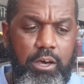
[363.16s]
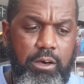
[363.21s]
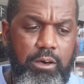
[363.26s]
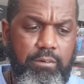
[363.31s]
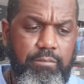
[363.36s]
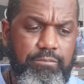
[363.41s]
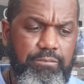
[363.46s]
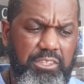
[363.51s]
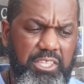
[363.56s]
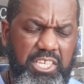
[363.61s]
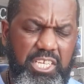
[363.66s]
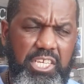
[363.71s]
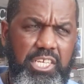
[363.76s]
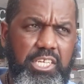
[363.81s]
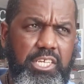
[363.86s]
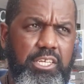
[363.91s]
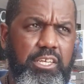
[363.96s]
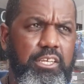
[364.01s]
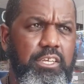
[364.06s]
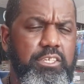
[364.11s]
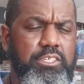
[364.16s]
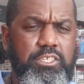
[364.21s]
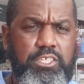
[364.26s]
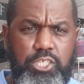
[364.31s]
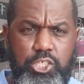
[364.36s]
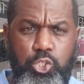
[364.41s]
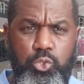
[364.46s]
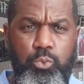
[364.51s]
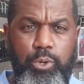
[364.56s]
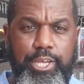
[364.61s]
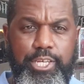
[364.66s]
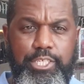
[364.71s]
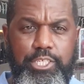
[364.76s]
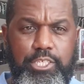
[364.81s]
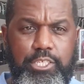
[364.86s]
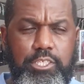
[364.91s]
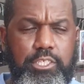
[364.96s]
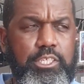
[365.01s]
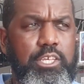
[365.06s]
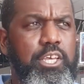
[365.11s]
of the
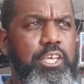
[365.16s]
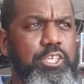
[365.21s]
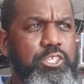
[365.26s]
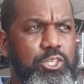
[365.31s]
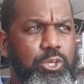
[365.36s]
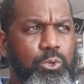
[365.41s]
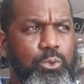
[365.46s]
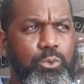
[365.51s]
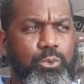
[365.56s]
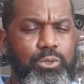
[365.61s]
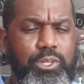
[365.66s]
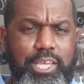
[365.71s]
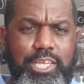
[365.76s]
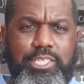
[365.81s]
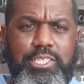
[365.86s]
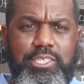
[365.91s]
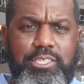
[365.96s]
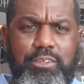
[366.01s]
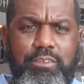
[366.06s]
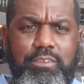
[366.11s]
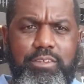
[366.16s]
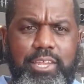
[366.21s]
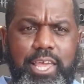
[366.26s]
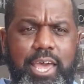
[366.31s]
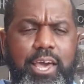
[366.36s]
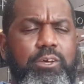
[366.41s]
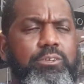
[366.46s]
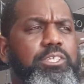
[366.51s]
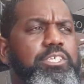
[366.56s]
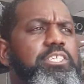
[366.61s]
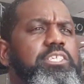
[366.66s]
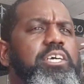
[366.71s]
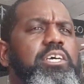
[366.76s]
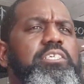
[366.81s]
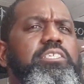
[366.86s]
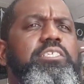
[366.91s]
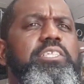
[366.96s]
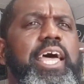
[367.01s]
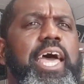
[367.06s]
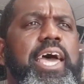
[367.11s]
situation? So let's now
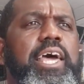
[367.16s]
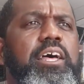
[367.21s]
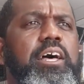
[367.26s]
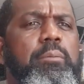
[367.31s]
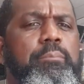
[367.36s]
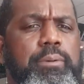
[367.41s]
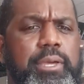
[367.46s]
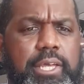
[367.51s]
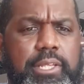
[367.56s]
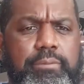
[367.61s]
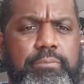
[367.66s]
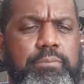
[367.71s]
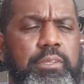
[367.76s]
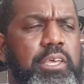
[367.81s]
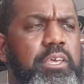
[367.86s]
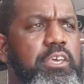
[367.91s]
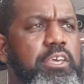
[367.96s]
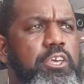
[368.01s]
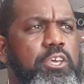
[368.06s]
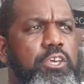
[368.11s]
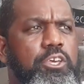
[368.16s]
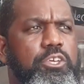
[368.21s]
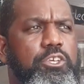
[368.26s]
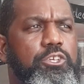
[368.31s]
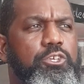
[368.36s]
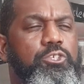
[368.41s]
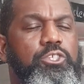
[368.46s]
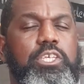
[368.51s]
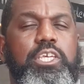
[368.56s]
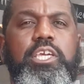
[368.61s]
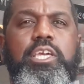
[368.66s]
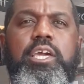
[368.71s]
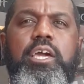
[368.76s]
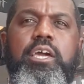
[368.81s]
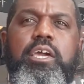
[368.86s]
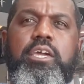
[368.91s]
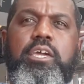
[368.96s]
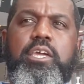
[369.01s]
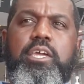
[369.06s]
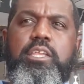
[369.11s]
discuss that a bit. You see,
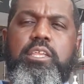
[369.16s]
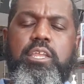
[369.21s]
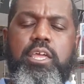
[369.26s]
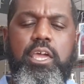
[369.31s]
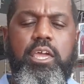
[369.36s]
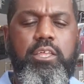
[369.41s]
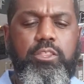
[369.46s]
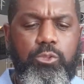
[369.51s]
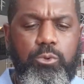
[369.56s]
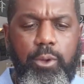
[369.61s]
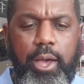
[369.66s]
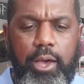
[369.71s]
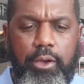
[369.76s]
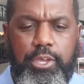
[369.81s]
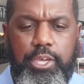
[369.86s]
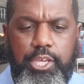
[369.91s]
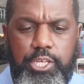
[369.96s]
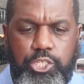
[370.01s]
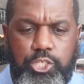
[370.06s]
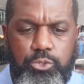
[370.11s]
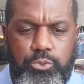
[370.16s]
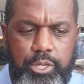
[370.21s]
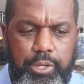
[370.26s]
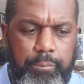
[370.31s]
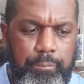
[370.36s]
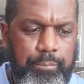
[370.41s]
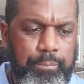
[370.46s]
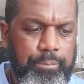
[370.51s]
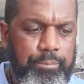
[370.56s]
in throughout history,